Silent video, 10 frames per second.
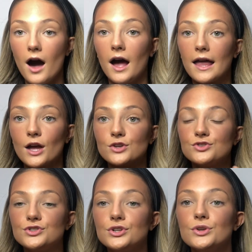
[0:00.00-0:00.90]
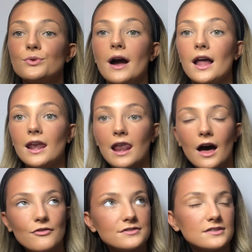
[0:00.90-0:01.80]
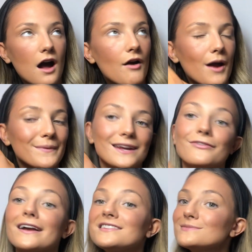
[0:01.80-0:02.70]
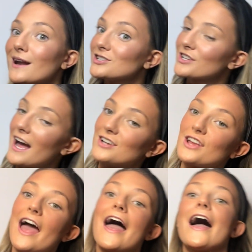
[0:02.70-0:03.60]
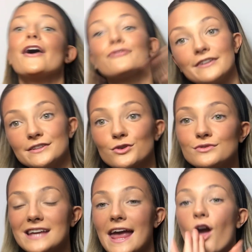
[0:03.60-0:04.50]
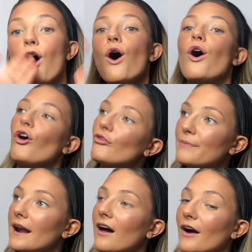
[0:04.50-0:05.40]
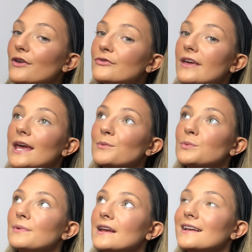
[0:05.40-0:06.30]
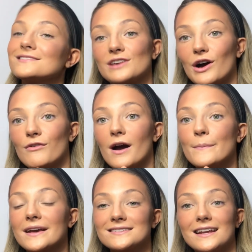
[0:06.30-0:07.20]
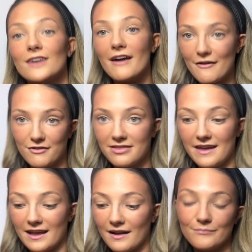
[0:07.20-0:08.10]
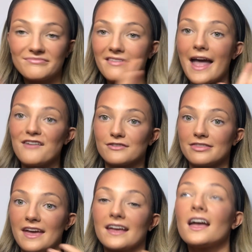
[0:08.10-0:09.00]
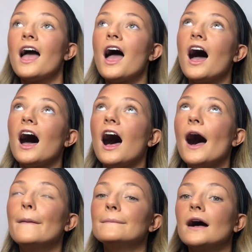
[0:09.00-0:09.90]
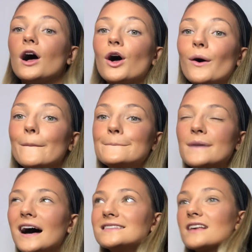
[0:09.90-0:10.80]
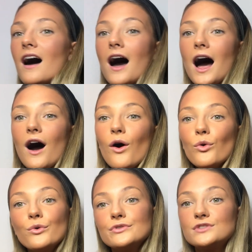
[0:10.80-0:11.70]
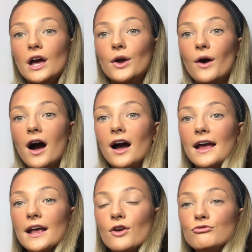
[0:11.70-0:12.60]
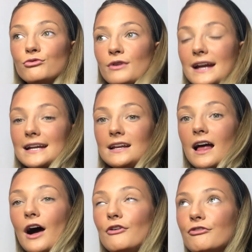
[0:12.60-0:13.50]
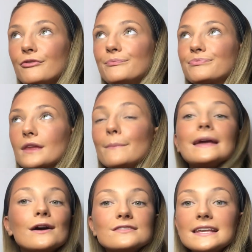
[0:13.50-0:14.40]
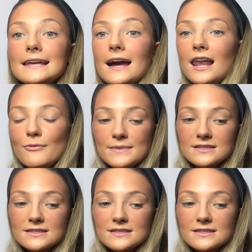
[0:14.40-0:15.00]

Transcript: I do love Zara. I mean, if I could splash the cash every single day of my life, it would be Zara, because I love everything, everything. But also, I really love PLT, I love